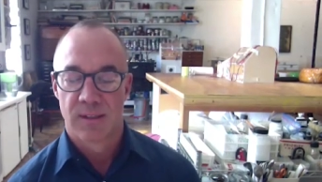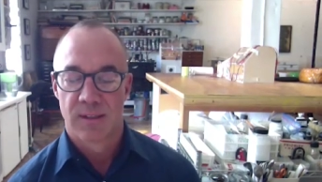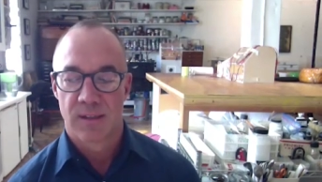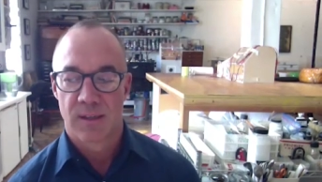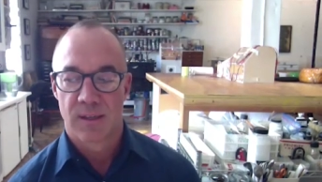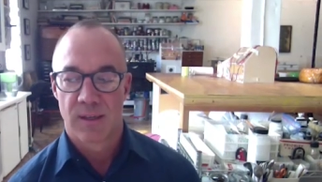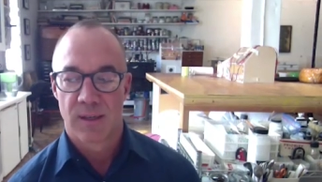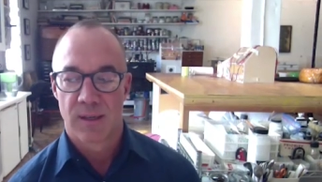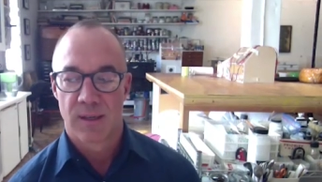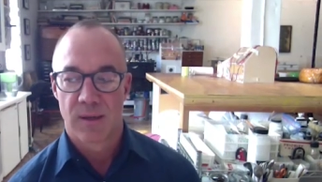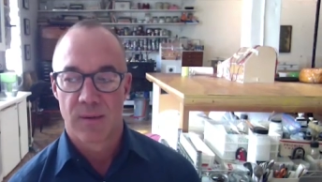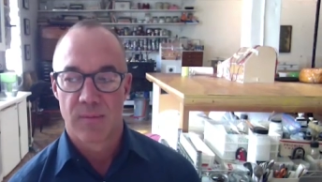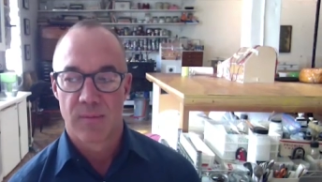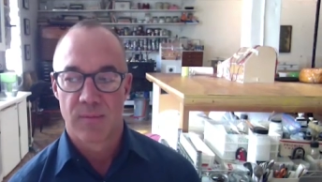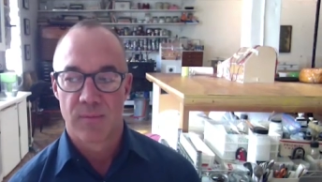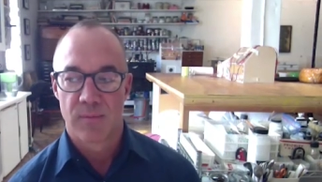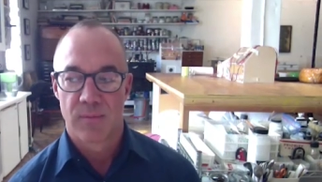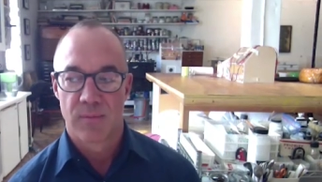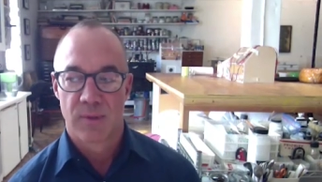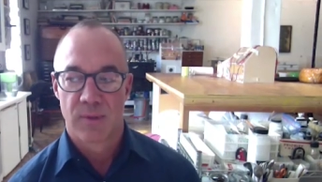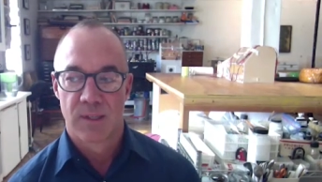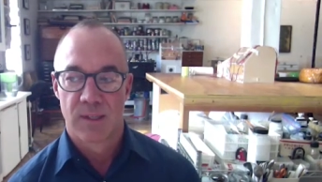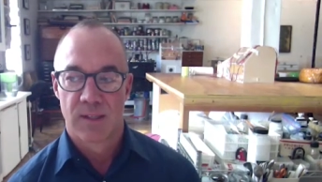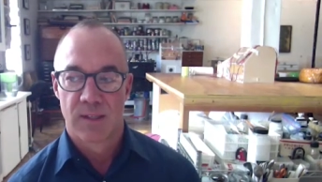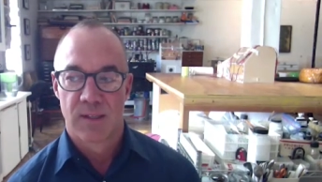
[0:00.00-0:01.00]
um,
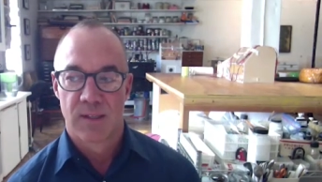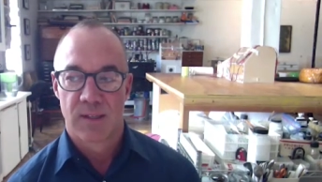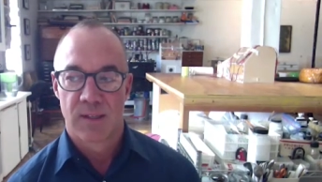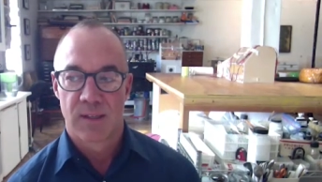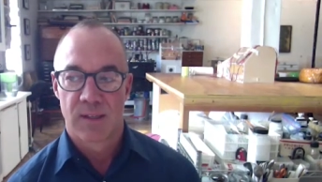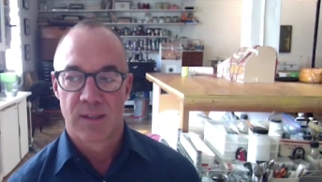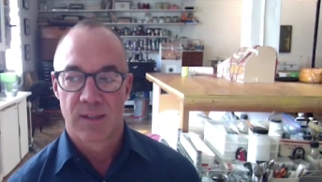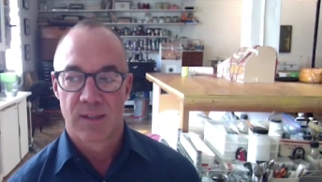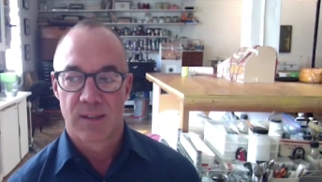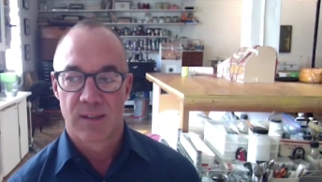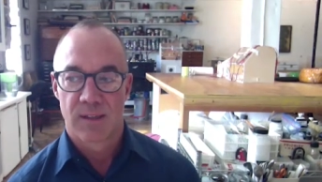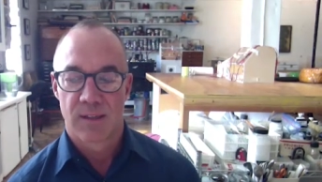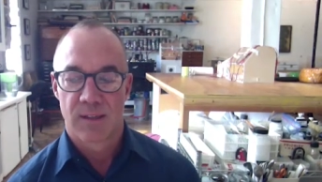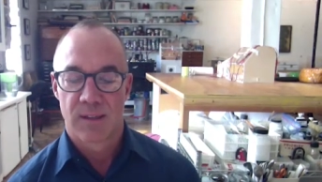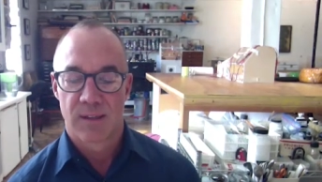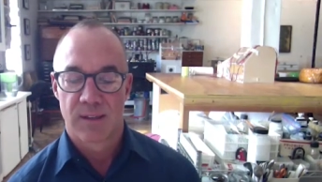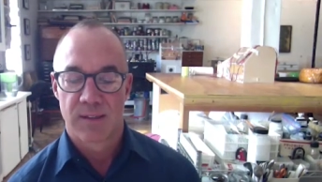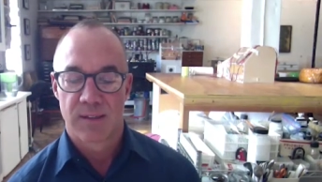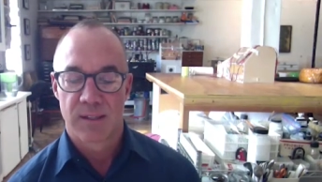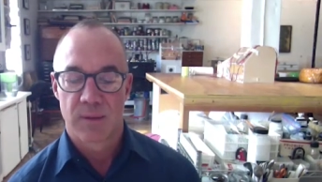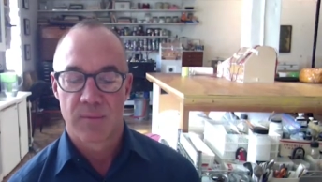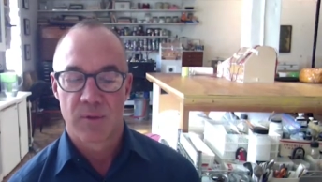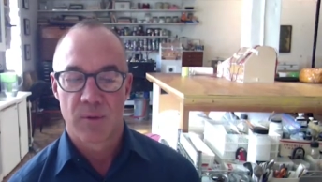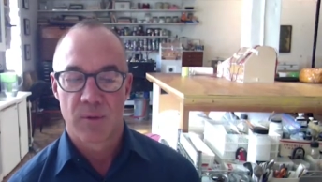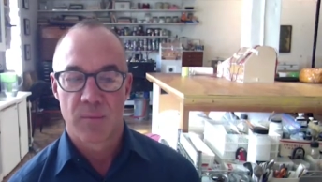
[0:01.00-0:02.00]
uh,
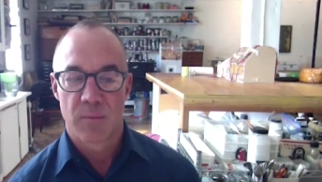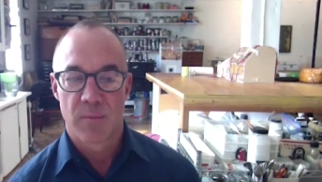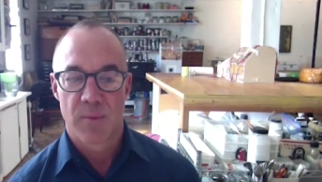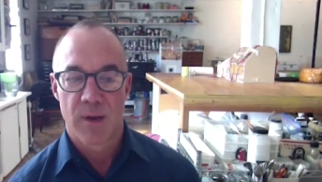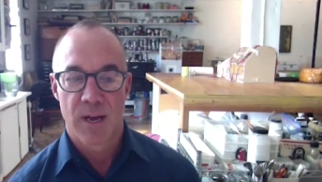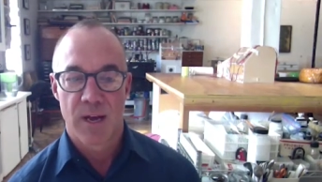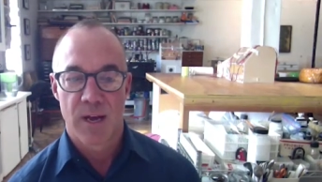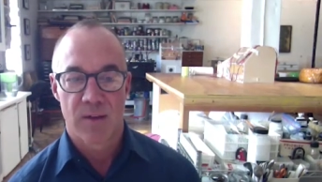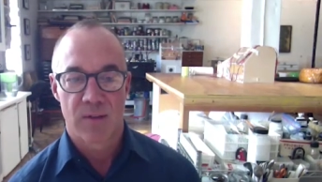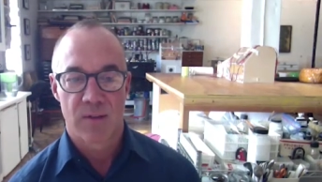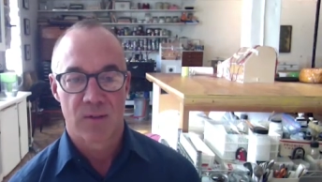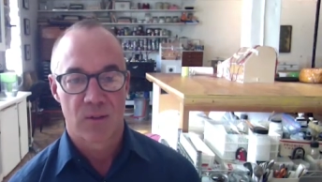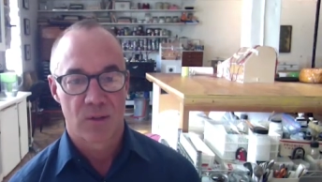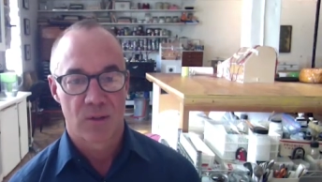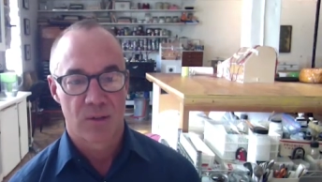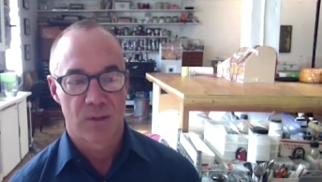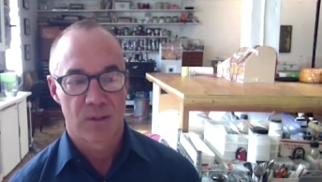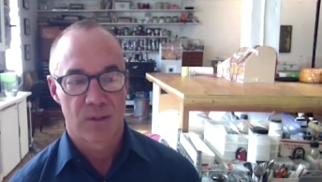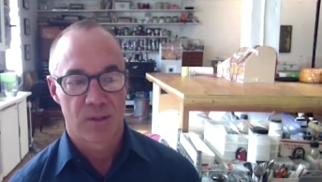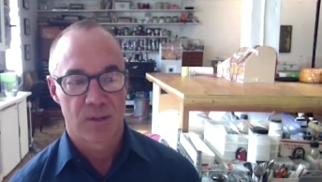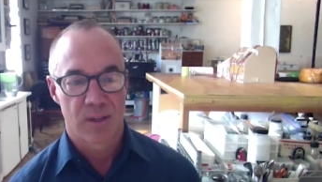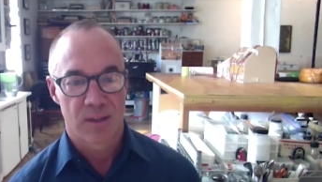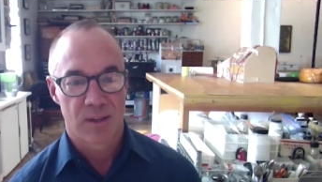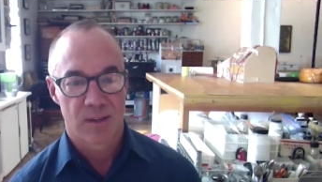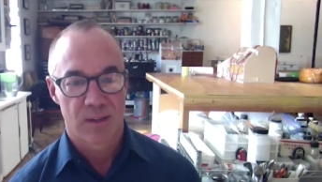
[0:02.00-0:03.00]
attempt to master
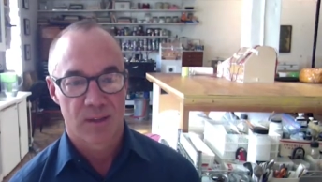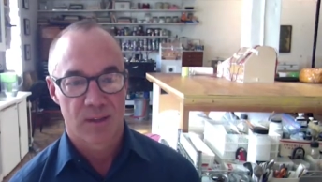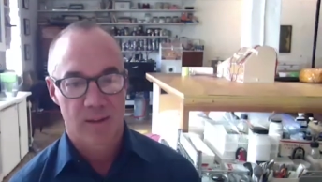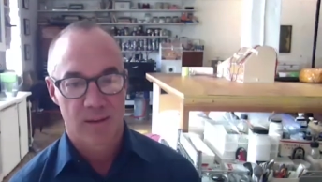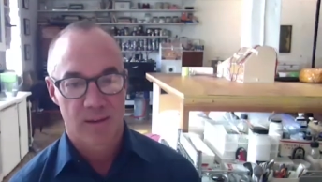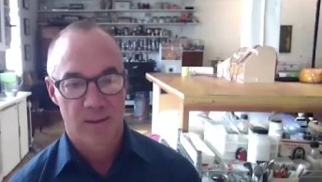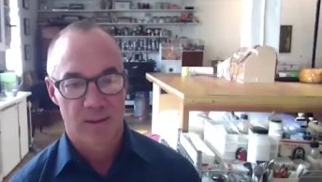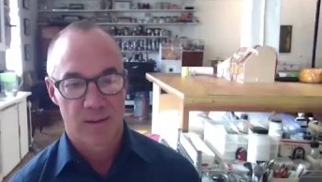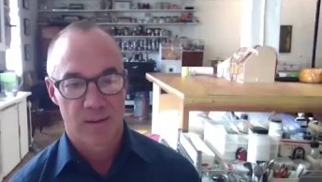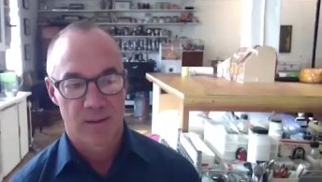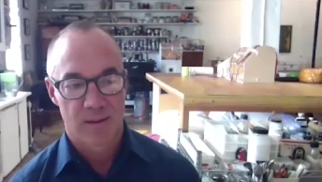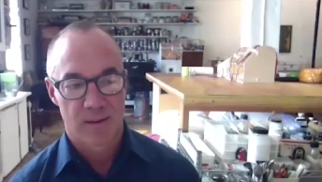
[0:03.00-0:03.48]
and uh,